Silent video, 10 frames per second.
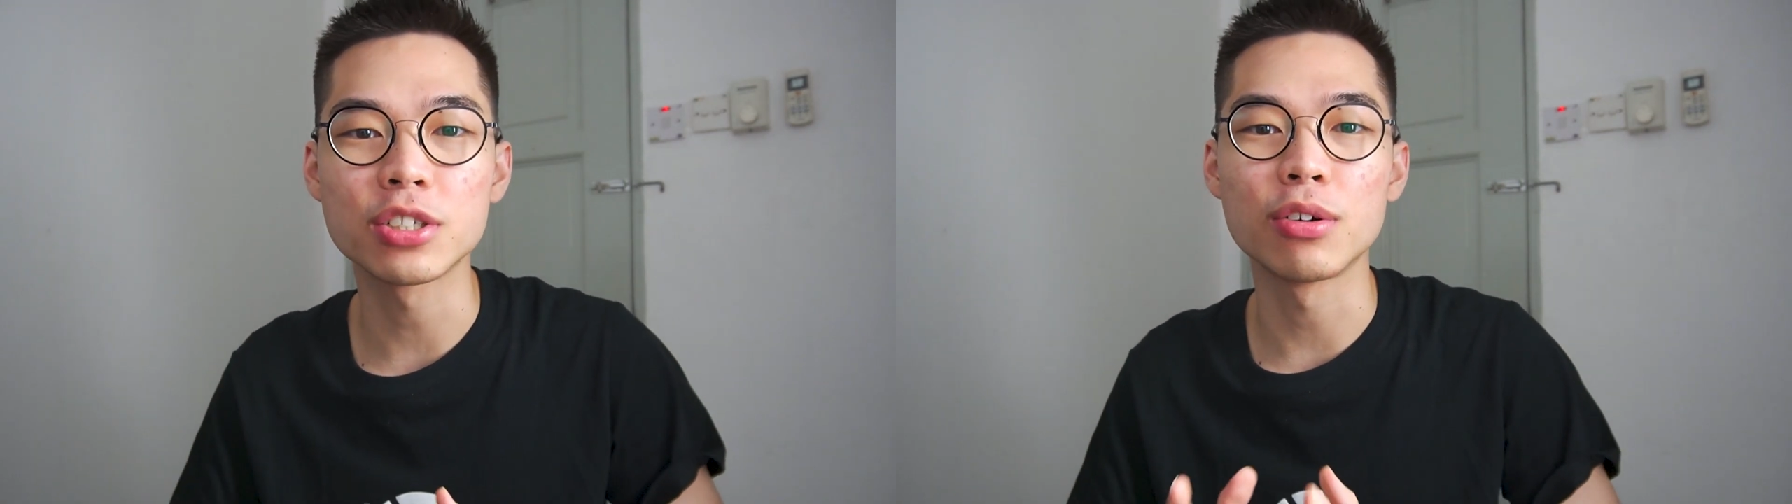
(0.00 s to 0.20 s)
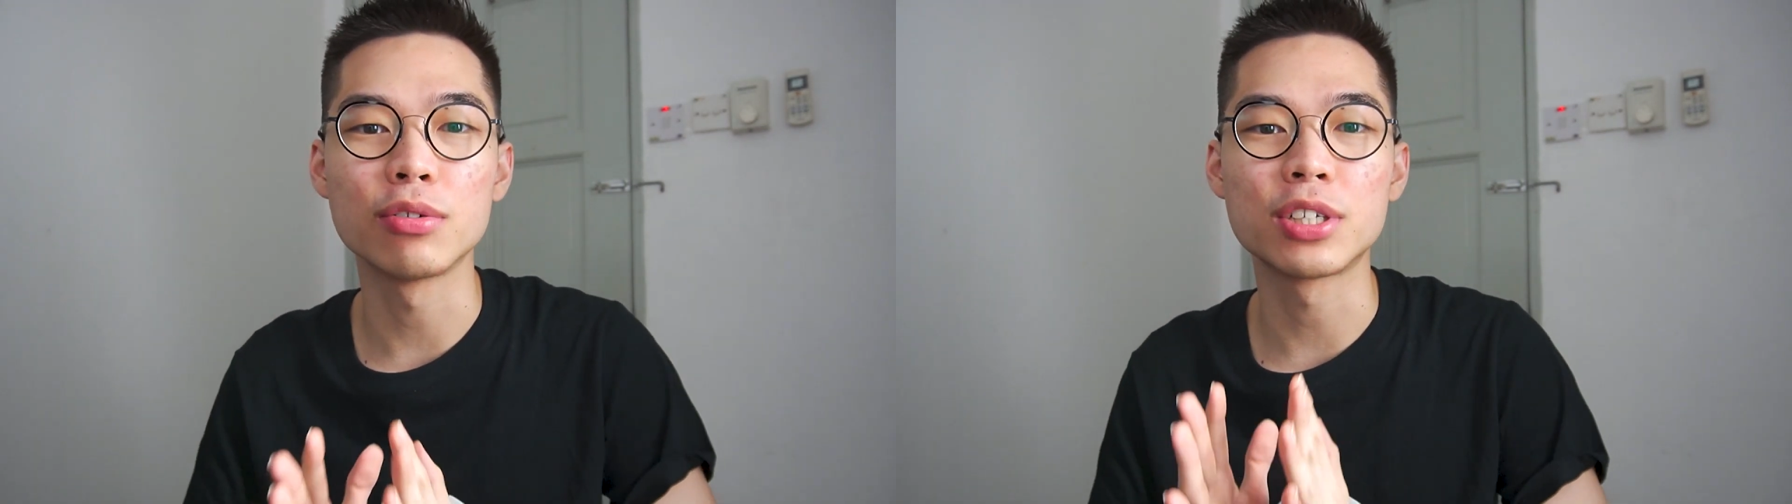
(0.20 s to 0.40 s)

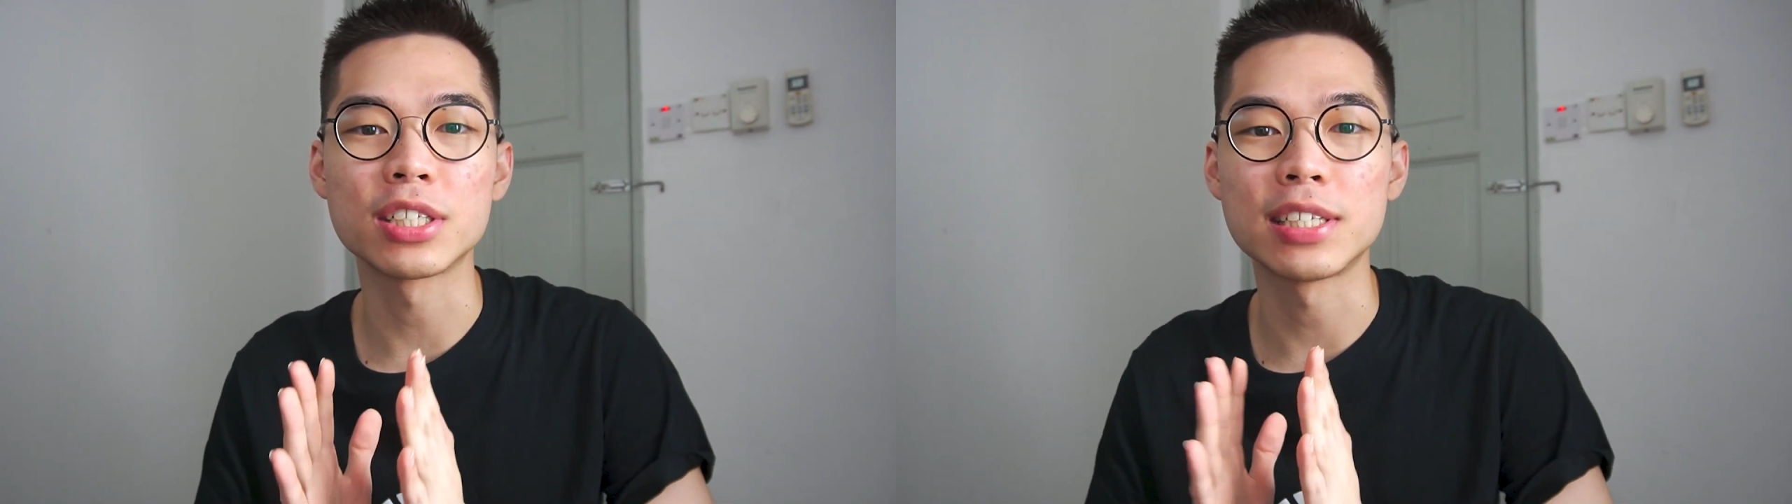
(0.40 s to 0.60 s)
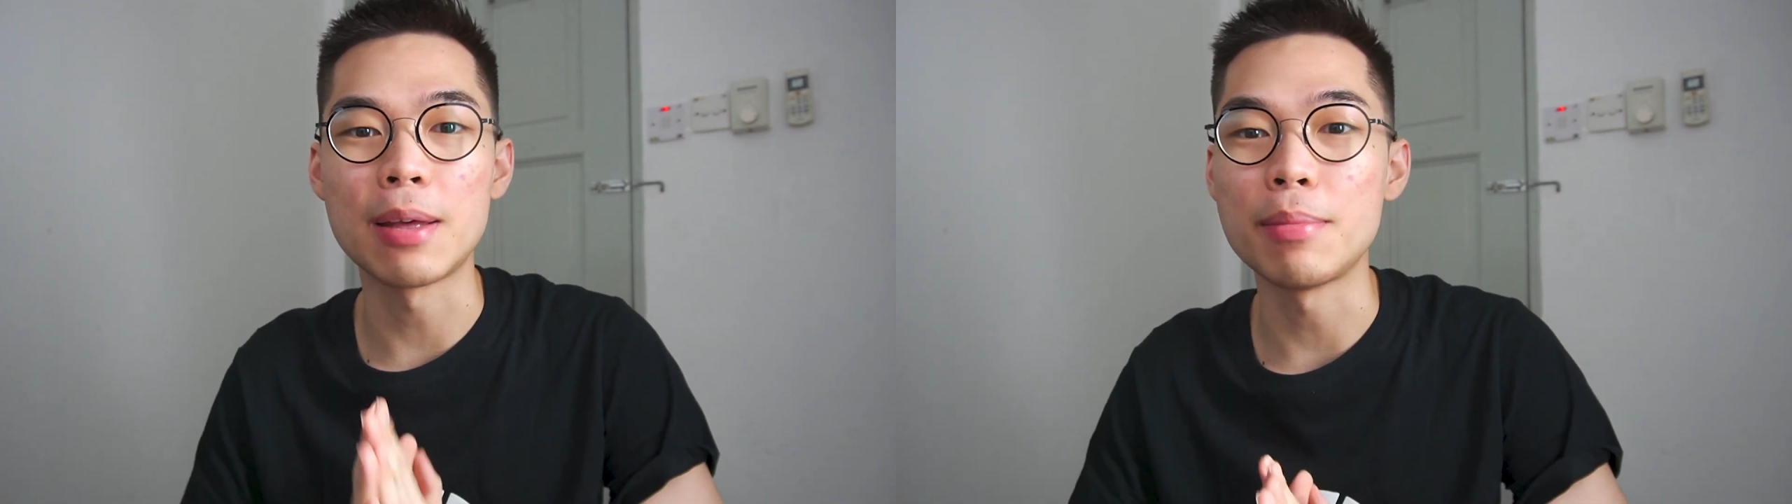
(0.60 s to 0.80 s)
so
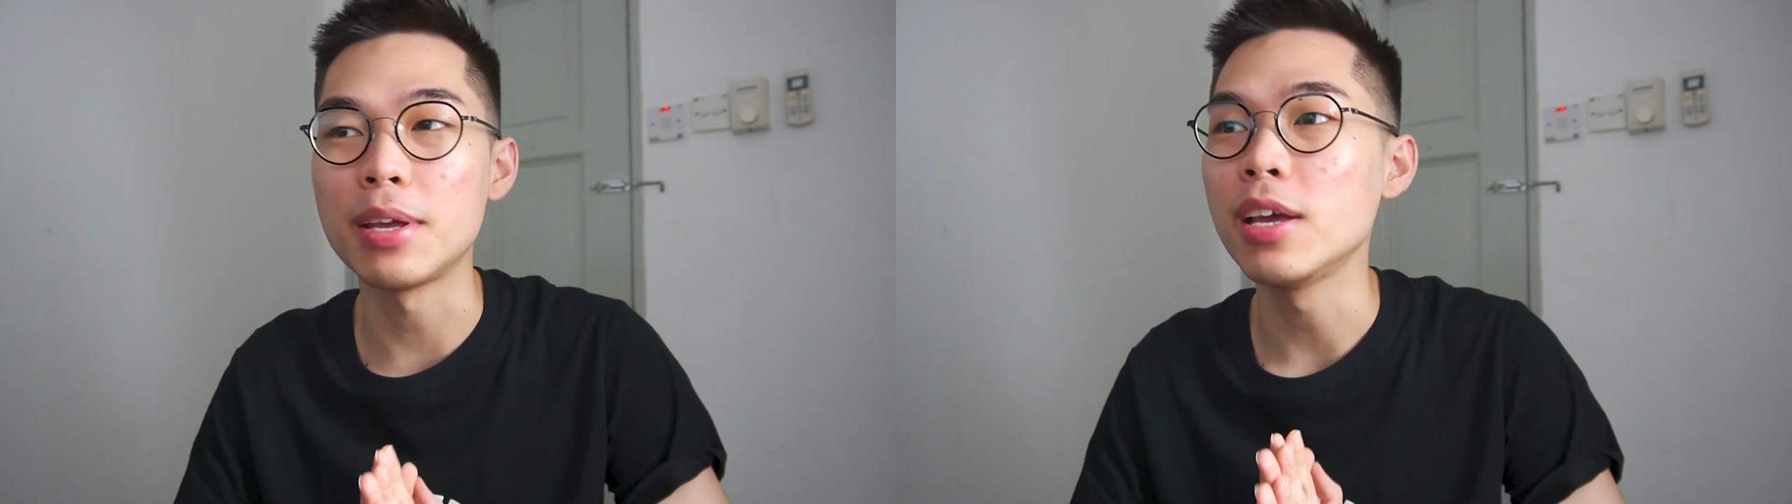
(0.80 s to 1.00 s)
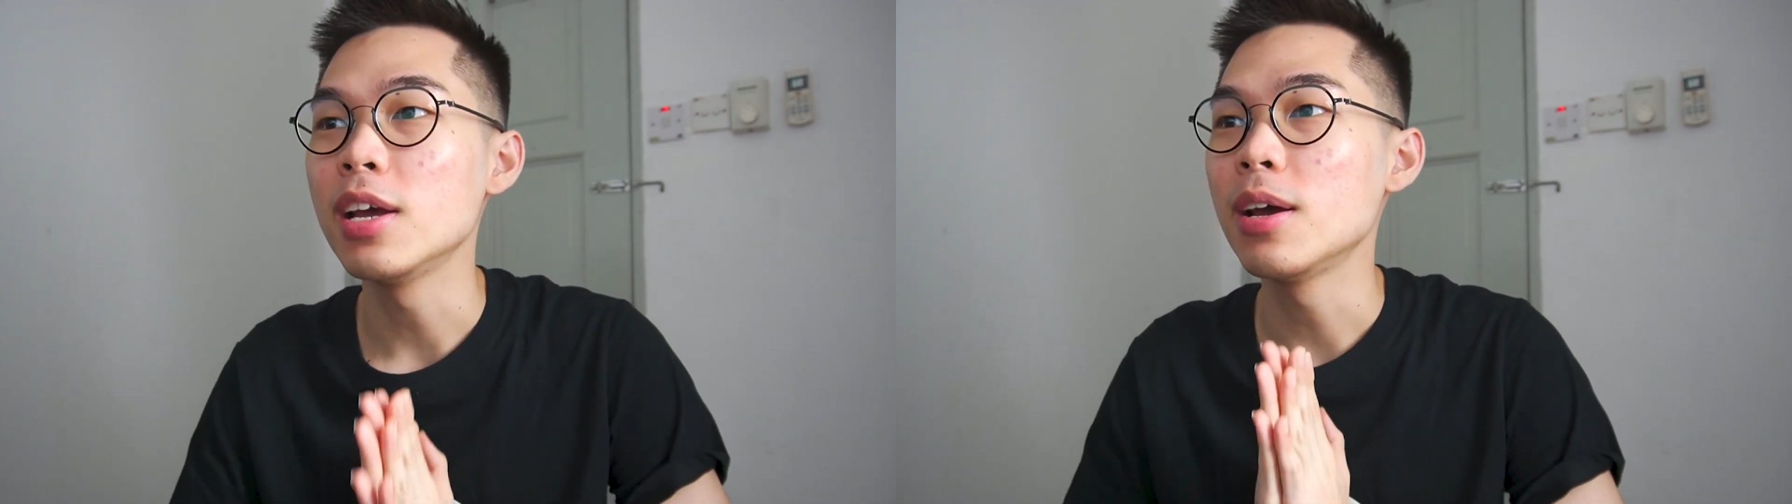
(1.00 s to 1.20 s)
just let
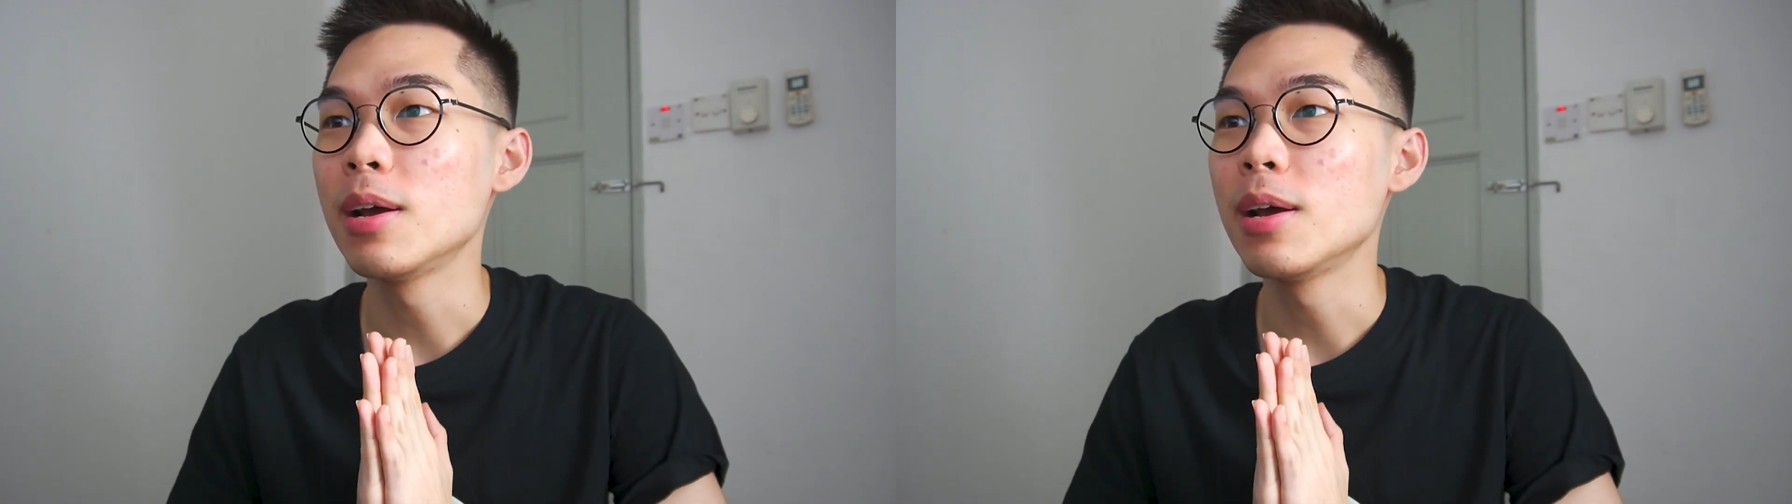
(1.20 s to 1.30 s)
me